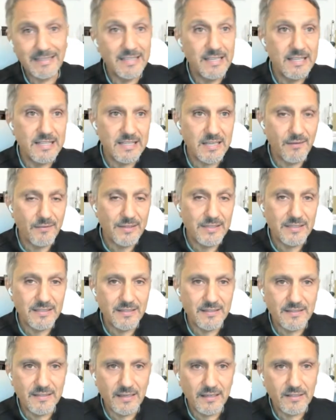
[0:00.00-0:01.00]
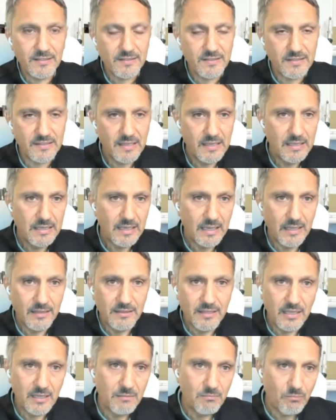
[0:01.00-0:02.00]
1876,
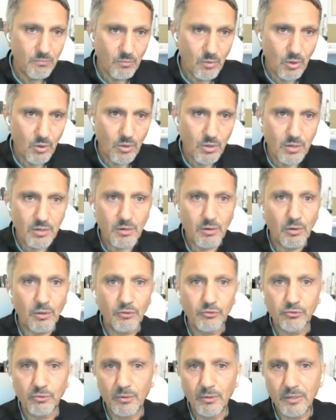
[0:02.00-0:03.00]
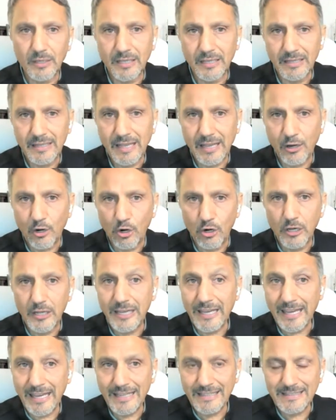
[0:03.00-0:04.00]
and then more also in the
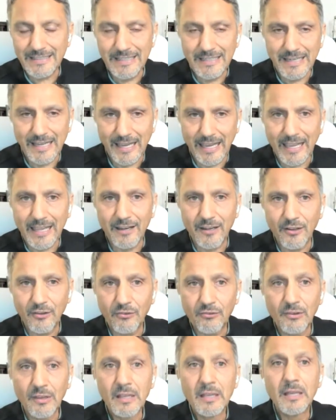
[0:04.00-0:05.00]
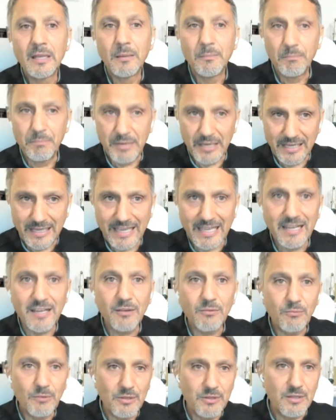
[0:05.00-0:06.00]
early 1880s,
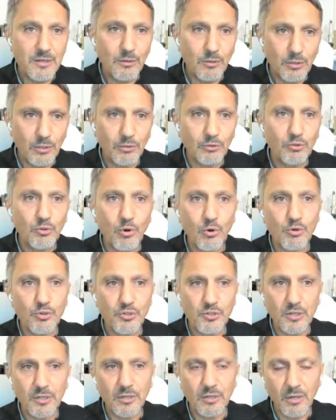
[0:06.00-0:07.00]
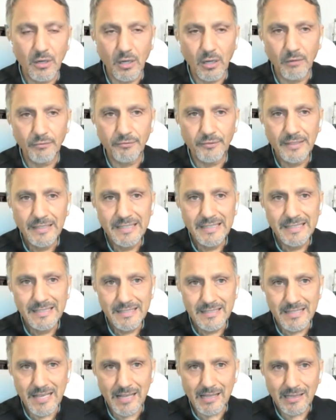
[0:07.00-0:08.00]
beginning with the whole notion of
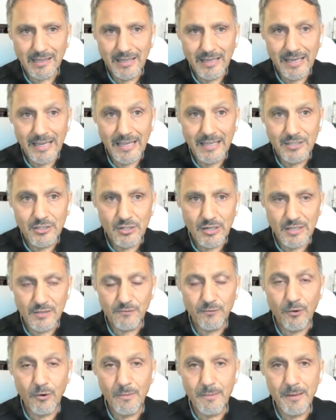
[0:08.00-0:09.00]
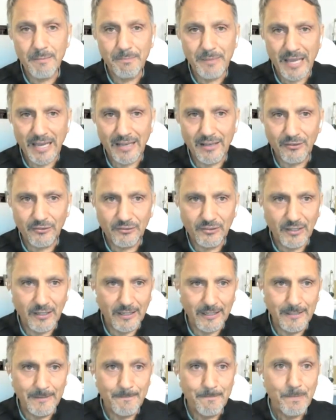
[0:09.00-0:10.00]
settling and transforming
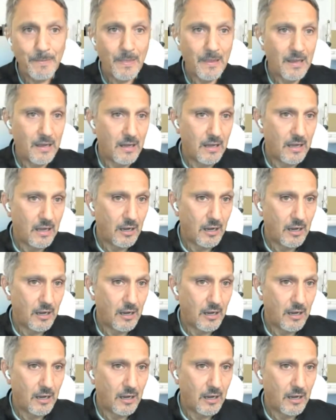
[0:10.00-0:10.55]
Palestine.